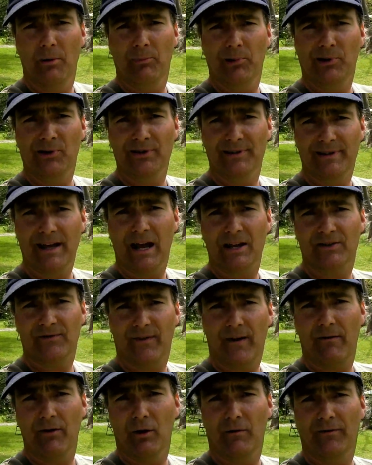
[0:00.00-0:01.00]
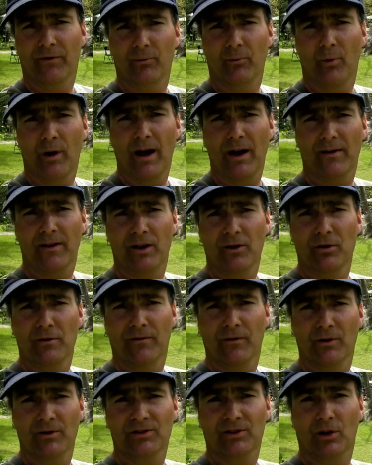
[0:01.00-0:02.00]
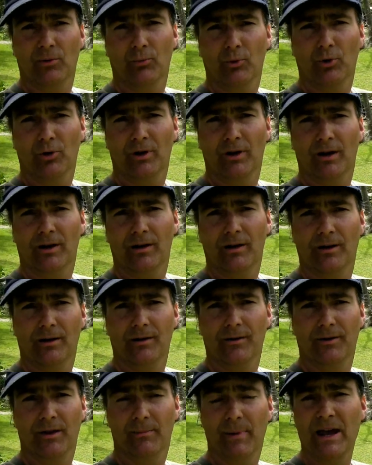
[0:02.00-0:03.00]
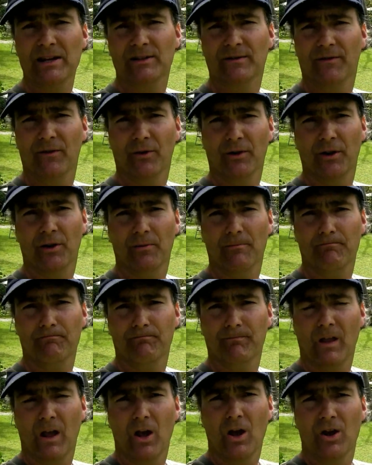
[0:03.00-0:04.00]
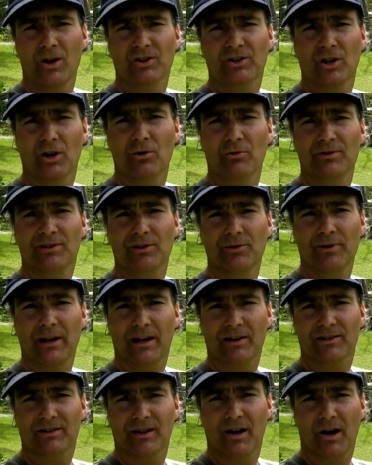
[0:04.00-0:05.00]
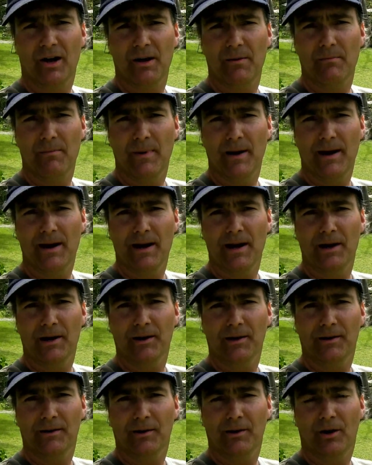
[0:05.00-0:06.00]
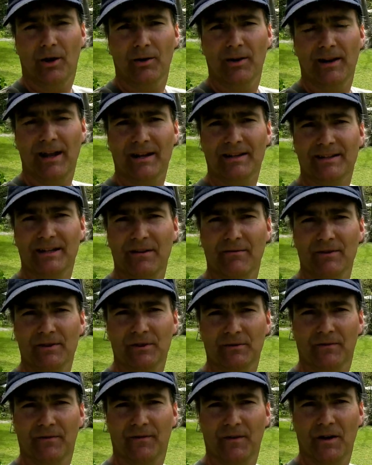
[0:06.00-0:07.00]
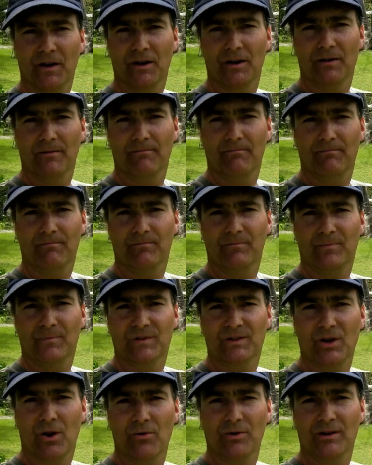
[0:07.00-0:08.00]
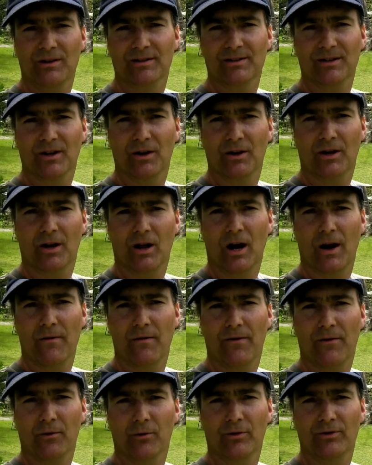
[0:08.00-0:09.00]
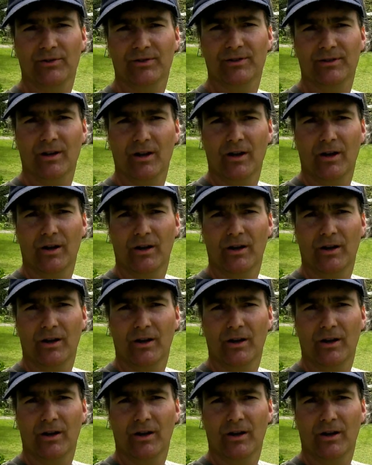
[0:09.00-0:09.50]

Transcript: because that's very often where the universe can work the best for you. So until next time, on the next series of Tony's Kind Thoughts,